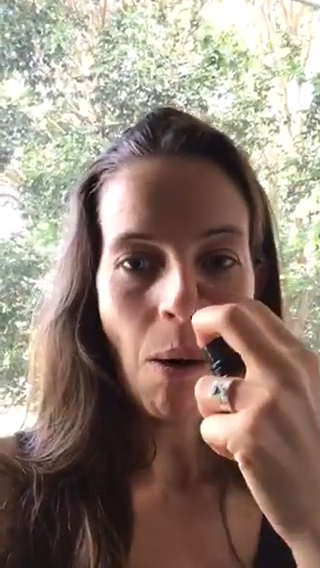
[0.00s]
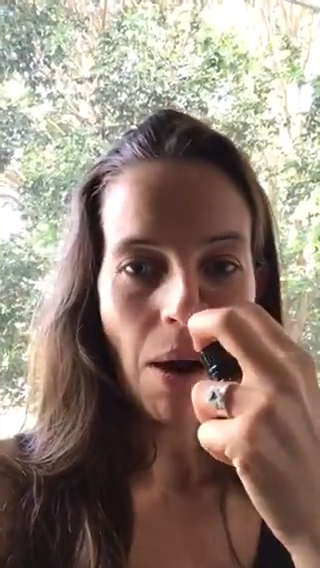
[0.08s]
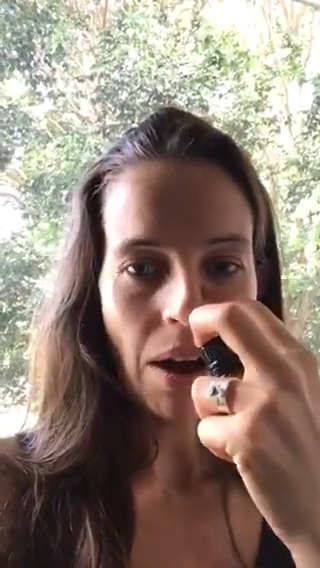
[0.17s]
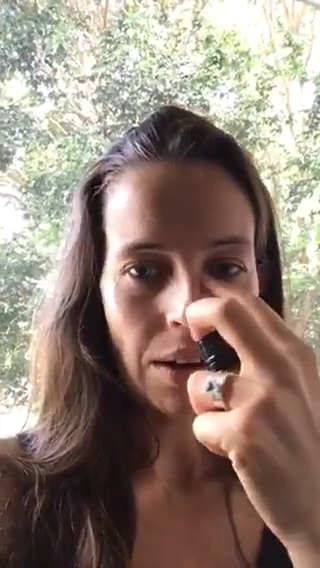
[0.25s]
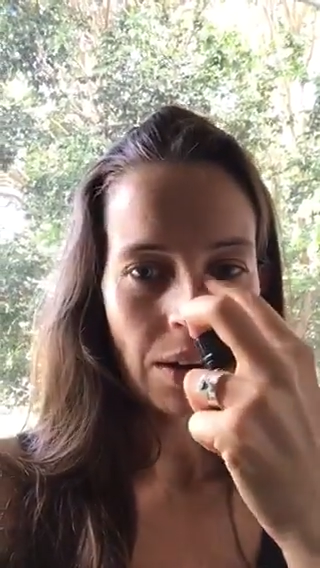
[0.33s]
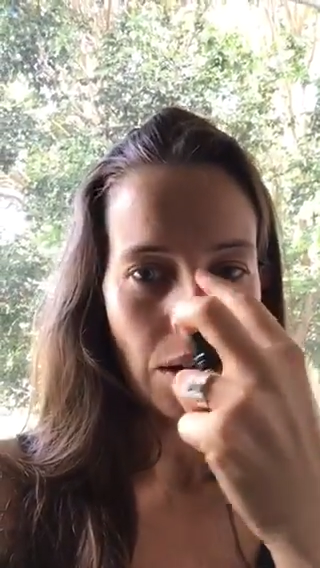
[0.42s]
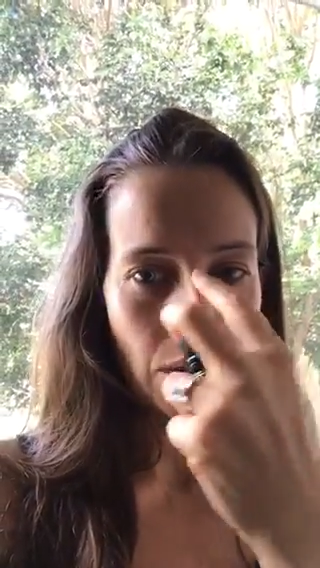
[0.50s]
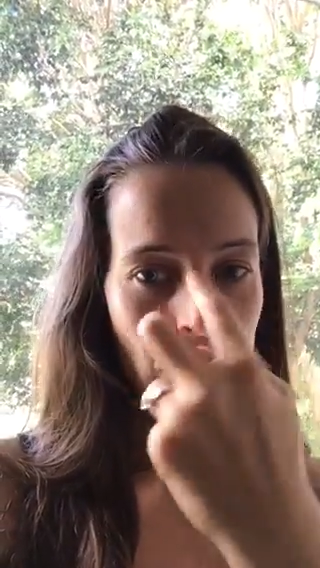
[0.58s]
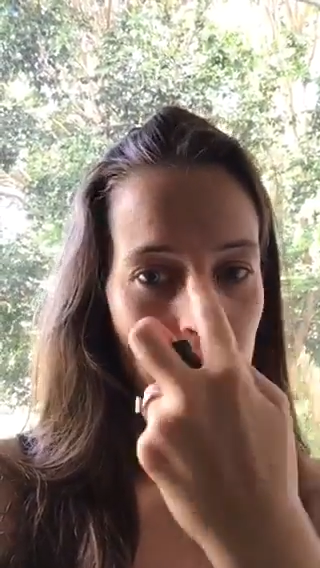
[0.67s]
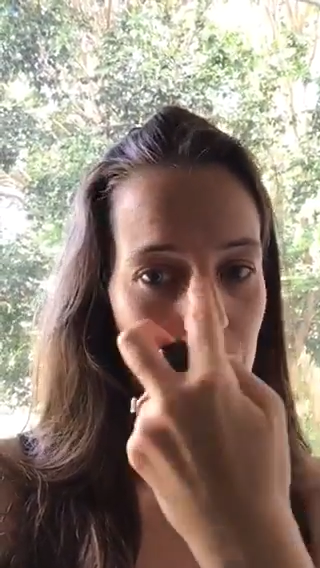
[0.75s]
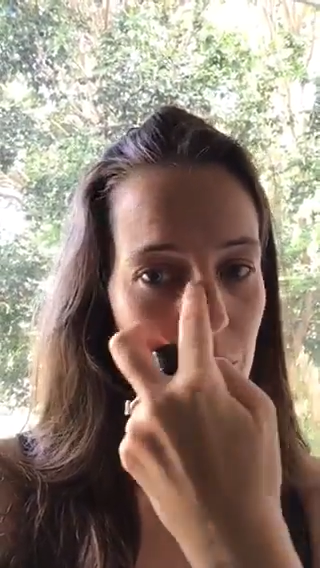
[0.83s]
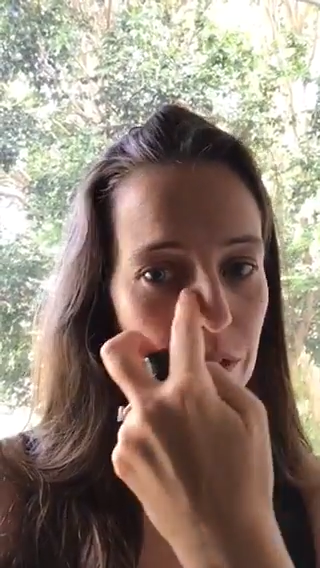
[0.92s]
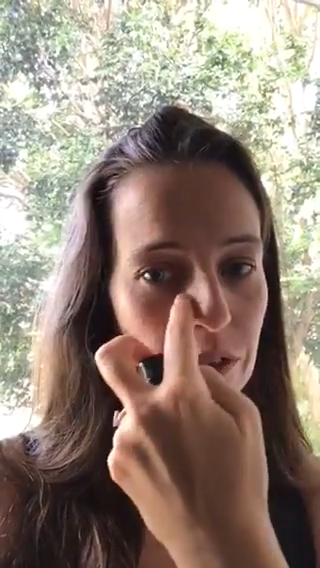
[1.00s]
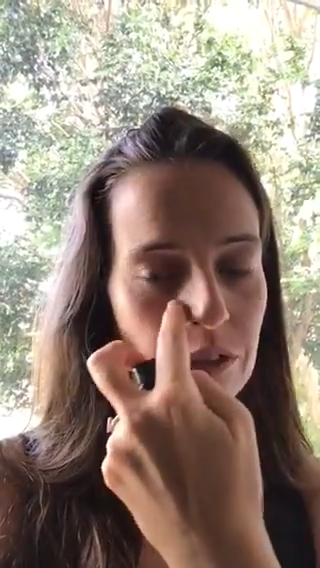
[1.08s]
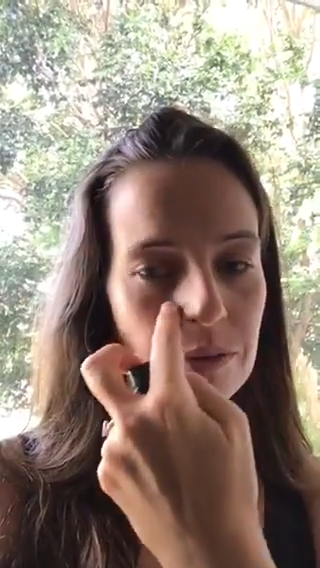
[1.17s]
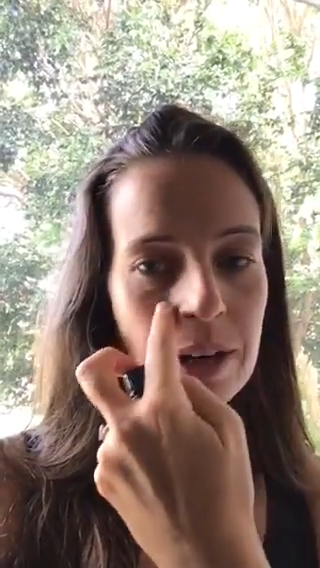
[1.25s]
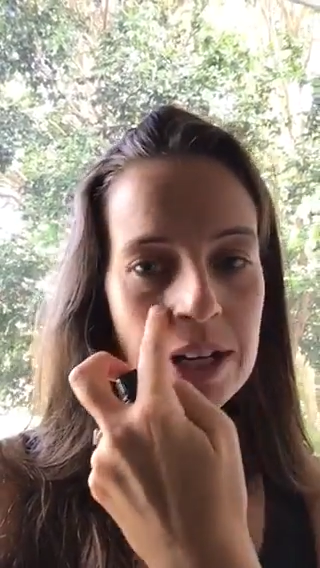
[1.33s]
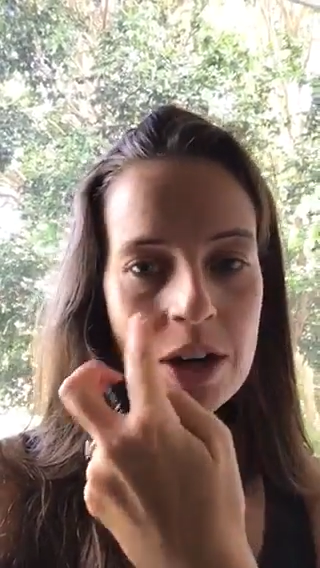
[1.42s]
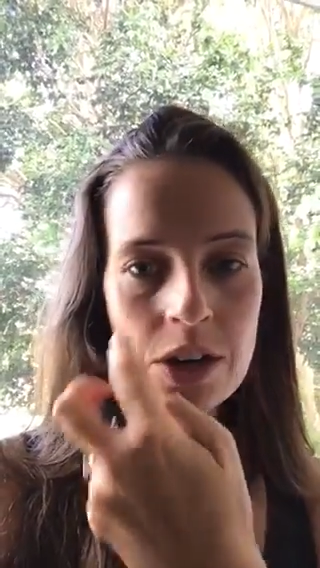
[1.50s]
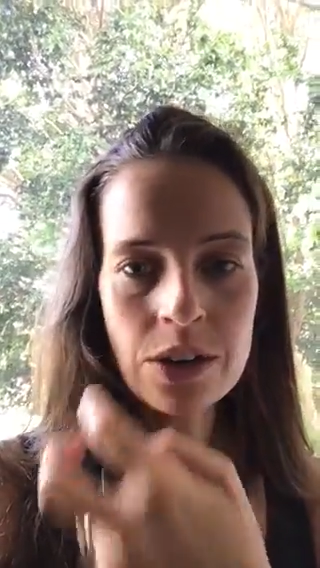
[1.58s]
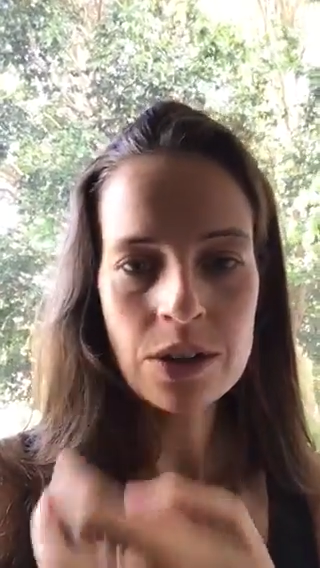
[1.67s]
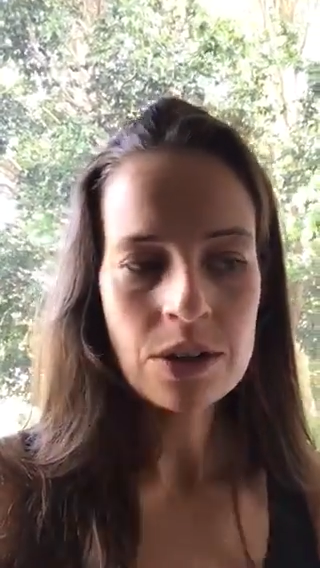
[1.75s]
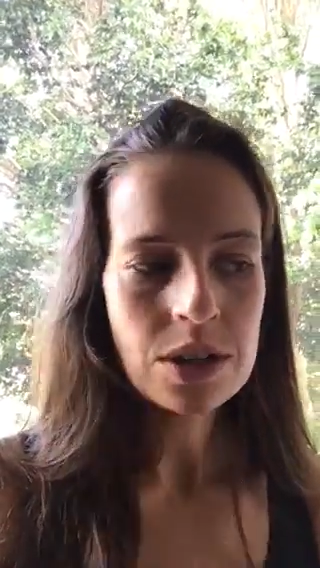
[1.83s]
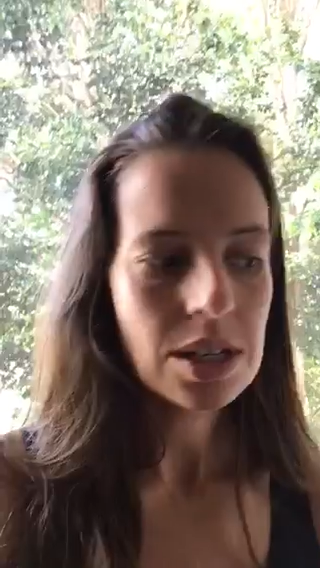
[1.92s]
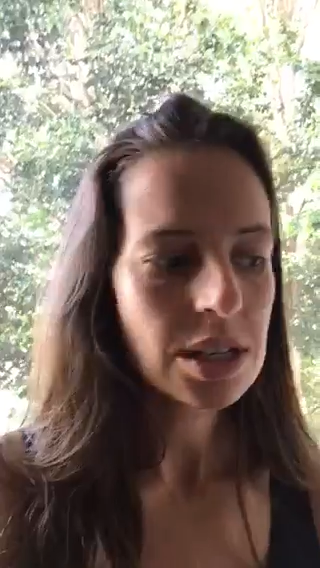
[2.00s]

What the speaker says: on the roof of my nose,